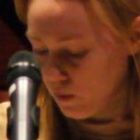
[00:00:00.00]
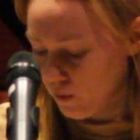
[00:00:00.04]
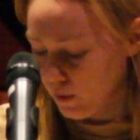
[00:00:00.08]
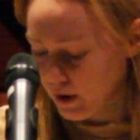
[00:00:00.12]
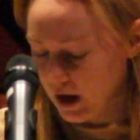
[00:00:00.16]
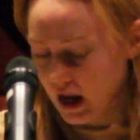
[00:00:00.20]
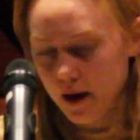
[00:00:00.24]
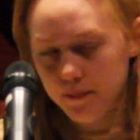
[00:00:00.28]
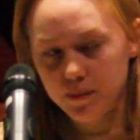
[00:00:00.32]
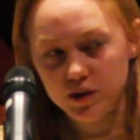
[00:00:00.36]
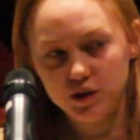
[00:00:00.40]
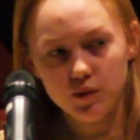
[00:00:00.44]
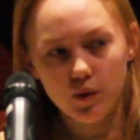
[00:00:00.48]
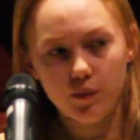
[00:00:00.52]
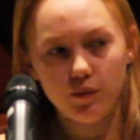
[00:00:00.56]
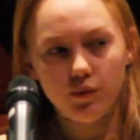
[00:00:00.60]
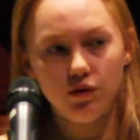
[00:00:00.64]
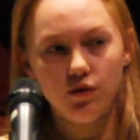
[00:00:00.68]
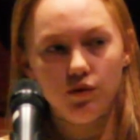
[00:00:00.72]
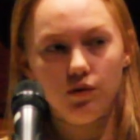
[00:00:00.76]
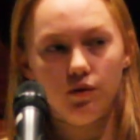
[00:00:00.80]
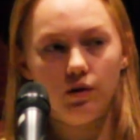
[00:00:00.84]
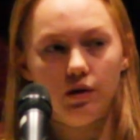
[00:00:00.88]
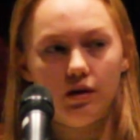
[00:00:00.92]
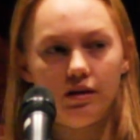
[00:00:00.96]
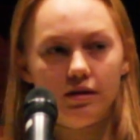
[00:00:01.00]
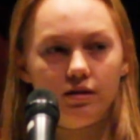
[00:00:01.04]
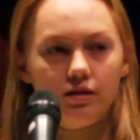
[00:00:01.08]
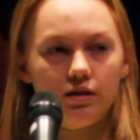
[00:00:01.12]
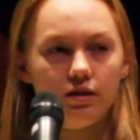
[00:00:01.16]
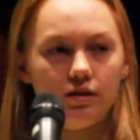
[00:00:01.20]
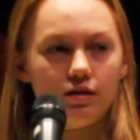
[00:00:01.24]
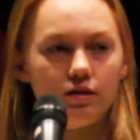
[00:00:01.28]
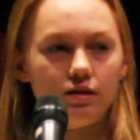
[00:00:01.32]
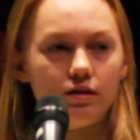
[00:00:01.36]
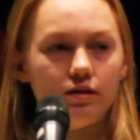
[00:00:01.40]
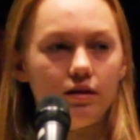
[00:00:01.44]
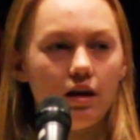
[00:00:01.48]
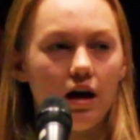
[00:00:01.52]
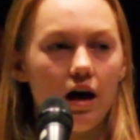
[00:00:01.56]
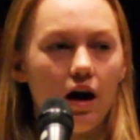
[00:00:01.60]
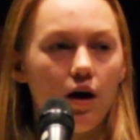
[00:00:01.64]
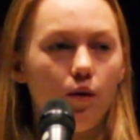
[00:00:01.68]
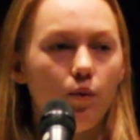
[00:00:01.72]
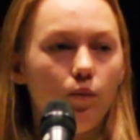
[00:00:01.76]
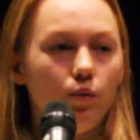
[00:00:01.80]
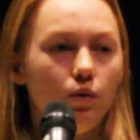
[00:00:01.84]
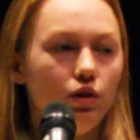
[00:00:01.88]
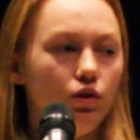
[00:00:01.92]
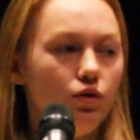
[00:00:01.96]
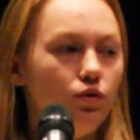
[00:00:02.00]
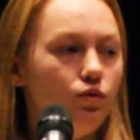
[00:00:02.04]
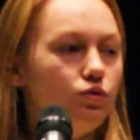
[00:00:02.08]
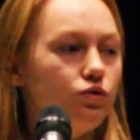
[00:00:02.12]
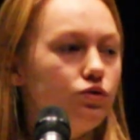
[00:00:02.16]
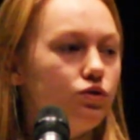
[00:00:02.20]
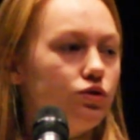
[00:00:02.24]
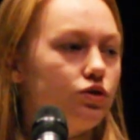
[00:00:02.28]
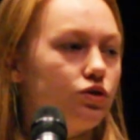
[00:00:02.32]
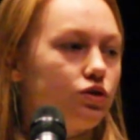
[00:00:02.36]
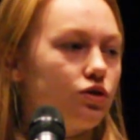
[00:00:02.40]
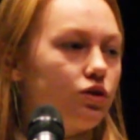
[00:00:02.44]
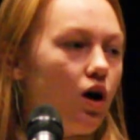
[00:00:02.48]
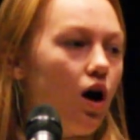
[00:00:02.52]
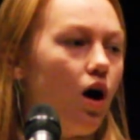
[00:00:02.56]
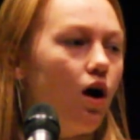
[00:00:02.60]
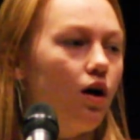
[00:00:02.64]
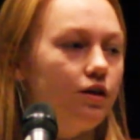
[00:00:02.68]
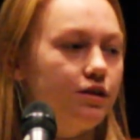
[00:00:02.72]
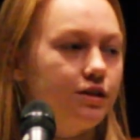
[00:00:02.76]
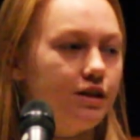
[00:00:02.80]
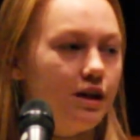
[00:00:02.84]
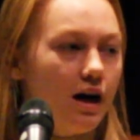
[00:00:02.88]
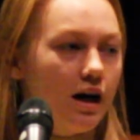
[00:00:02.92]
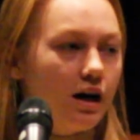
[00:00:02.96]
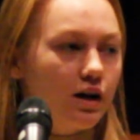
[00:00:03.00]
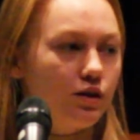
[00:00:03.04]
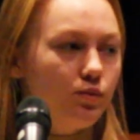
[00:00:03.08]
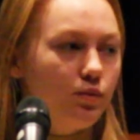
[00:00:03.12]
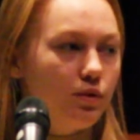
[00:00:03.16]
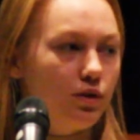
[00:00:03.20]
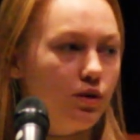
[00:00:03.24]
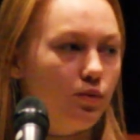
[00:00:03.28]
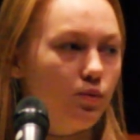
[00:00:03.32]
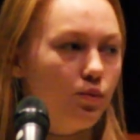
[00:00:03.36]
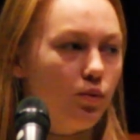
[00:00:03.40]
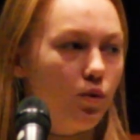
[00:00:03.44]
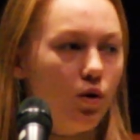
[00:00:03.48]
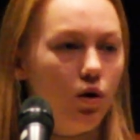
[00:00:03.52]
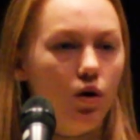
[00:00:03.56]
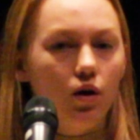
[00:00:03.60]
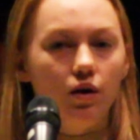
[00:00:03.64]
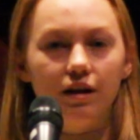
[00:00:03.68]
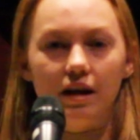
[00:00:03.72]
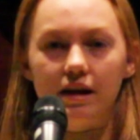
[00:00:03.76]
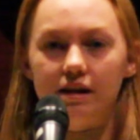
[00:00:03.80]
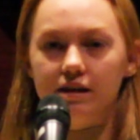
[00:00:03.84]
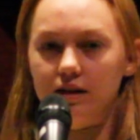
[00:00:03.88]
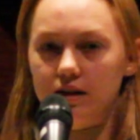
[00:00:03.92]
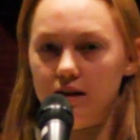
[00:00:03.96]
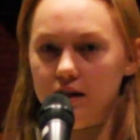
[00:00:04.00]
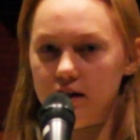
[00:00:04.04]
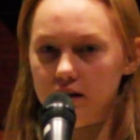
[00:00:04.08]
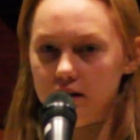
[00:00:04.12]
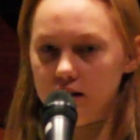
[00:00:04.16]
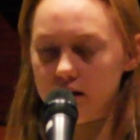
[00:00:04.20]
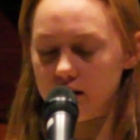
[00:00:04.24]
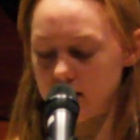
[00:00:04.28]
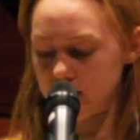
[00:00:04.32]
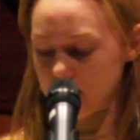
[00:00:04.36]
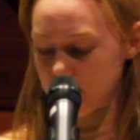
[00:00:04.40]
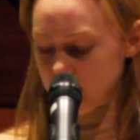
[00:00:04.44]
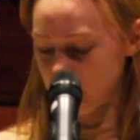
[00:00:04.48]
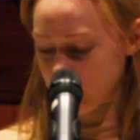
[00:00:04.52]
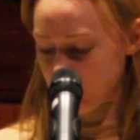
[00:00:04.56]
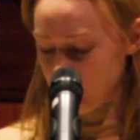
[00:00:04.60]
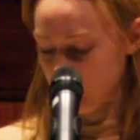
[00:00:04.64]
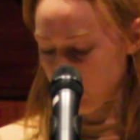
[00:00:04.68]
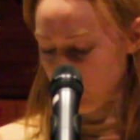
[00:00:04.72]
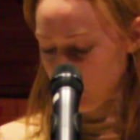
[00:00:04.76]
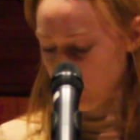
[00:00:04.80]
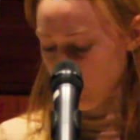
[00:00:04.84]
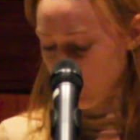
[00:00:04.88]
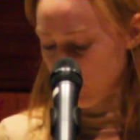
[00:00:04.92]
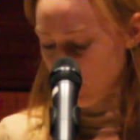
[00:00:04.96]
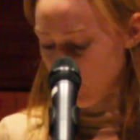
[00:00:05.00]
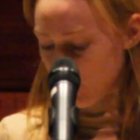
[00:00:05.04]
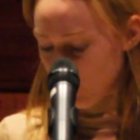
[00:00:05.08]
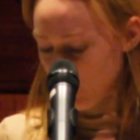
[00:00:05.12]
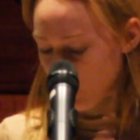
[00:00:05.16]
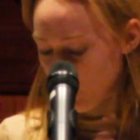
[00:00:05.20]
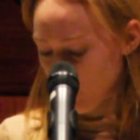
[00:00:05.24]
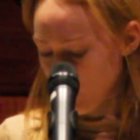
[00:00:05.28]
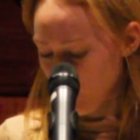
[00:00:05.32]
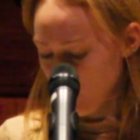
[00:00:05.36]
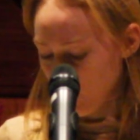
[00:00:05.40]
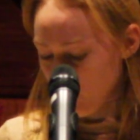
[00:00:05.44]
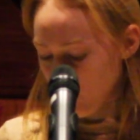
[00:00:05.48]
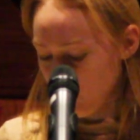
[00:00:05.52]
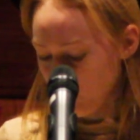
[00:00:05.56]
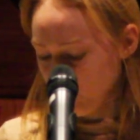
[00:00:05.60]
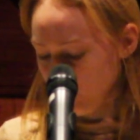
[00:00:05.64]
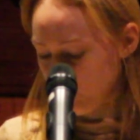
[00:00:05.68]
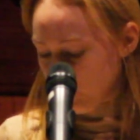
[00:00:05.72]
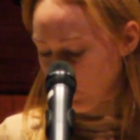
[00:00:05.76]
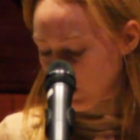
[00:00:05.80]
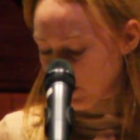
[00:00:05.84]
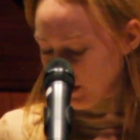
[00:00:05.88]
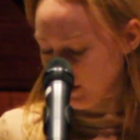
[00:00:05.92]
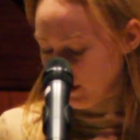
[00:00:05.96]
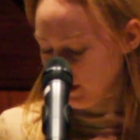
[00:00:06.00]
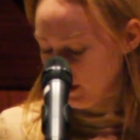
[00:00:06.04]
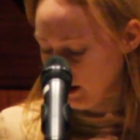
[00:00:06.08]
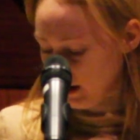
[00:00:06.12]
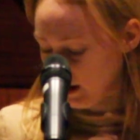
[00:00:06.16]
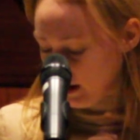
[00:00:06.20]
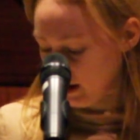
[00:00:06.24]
What happens when we do this is that we lose contact with the world as it is. But